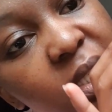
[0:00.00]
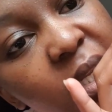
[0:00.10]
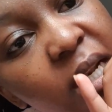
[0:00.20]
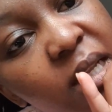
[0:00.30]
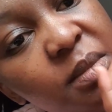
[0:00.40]

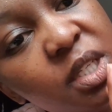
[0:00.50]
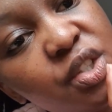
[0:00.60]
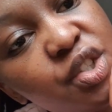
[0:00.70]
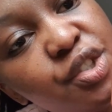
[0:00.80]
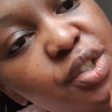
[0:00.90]
lemon
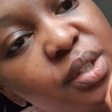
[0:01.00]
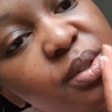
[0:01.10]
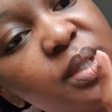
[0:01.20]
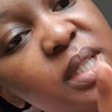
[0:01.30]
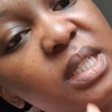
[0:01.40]
sugar
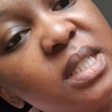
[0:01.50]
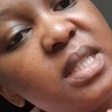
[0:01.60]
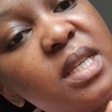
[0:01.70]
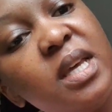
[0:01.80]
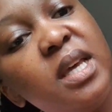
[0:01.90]

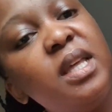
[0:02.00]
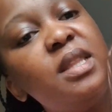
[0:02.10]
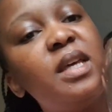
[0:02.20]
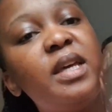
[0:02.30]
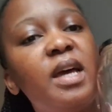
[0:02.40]
cookies.
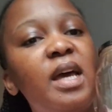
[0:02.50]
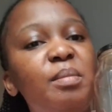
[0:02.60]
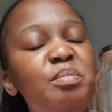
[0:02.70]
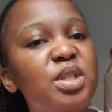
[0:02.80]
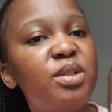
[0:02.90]
They are
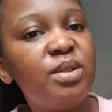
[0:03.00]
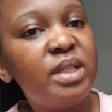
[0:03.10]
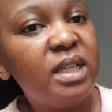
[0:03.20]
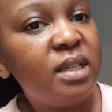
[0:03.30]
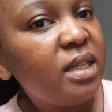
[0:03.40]

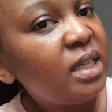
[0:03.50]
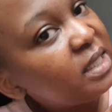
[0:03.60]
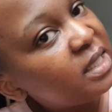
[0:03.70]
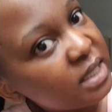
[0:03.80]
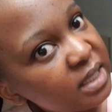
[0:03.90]
absolutely
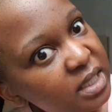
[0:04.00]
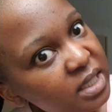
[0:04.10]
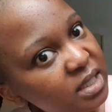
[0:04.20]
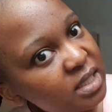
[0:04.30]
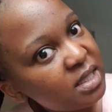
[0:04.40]

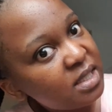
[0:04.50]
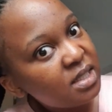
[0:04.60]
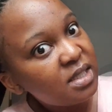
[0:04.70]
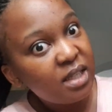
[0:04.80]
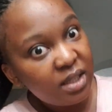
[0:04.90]
delicious.
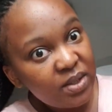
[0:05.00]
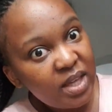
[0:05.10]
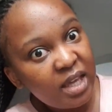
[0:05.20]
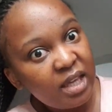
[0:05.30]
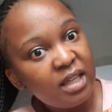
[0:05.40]

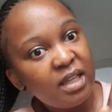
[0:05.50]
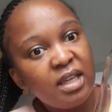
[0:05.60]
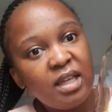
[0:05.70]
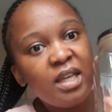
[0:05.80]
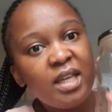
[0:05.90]
Okay,
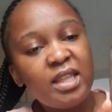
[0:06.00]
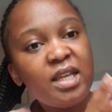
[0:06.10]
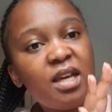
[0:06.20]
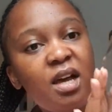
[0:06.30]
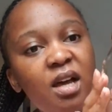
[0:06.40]

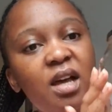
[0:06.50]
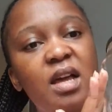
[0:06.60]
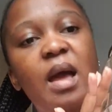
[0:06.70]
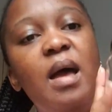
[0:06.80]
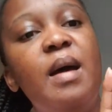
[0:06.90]
they are
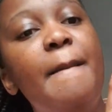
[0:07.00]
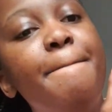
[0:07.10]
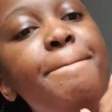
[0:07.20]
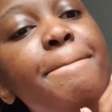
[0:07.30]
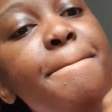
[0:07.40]

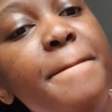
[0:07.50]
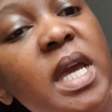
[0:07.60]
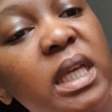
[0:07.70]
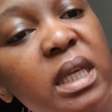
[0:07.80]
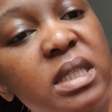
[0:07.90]

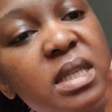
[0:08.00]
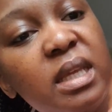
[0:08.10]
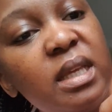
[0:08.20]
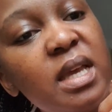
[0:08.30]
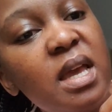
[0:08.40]

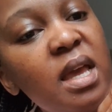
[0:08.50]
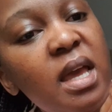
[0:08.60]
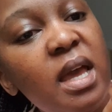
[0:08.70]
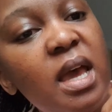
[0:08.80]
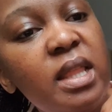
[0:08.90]
amazing.
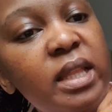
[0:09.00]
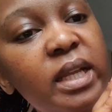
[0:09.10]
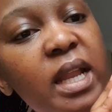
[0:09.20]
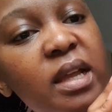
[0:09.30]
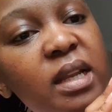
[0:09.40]
And
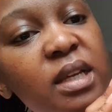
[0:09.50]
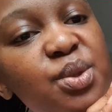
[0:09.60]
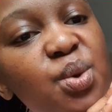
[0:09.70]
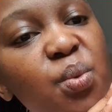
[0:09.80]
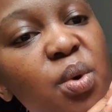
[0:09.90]
then I'd like
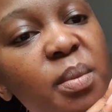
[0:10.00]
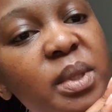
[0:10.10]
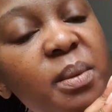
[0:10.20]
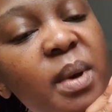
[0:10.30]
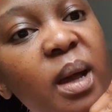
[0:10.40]
to warm
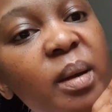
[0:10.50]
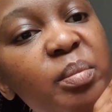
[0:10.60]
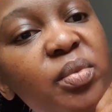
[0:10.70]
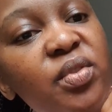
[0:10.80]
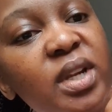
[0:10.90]
them
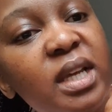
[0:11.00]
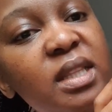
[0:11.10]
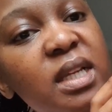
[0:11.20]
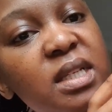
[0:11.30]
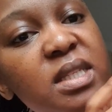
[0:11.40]
up for like
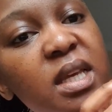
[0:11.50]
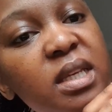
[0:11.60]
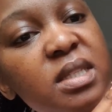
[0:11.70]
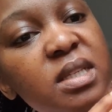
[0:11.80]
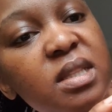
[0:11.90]
30
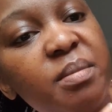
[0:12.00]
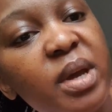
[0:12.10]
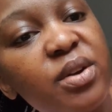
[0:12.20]
seconds in the